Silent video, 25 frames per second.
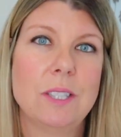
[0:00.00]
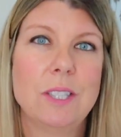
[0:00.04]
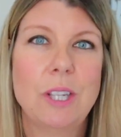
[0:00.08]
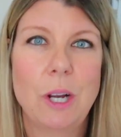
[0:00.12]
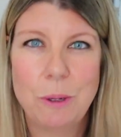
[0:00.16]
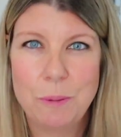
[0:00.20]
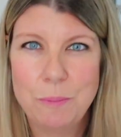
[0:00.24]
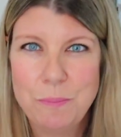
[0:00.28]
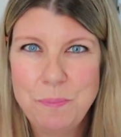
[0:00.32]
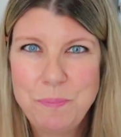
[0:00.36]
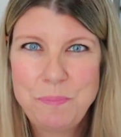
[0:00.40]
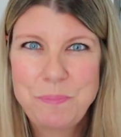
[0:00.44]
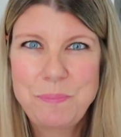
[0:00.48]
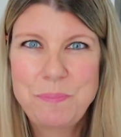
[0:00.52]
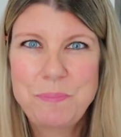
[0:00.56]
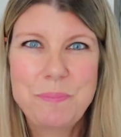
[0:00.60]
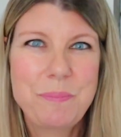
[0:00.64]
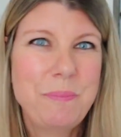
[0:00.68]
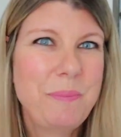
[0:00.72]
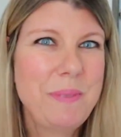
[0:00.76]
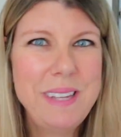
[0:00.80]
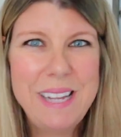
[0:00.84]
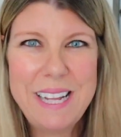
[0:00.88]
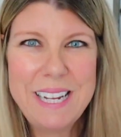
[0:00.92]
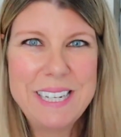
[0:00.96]
So
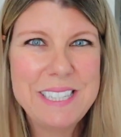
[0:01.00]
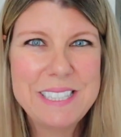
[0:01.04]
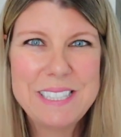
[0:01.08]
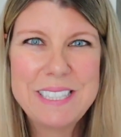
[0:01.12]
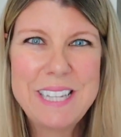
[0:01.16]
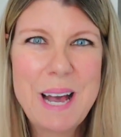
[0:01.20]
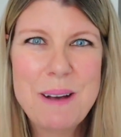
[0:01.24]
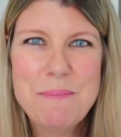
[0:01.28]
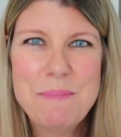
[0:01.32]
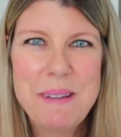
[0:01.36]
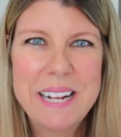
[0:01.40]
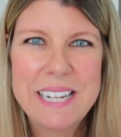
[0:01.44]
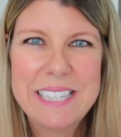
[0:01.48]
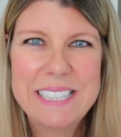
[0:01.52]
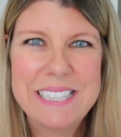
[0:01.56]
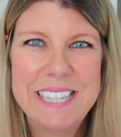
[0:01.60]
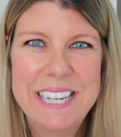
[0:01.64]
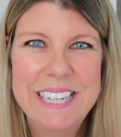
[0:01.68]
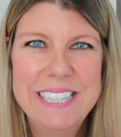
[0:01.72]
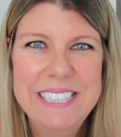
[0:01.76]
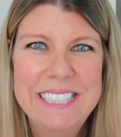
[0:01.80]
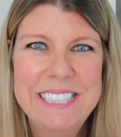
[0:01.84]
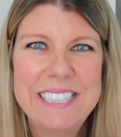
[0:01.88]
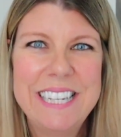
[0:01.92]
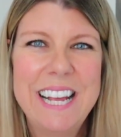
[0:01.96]
does that make
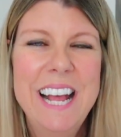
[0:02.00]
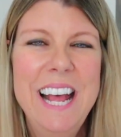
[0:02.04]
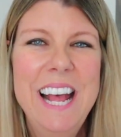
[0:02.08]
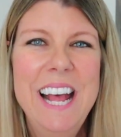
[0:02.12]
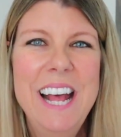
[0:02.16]
sense?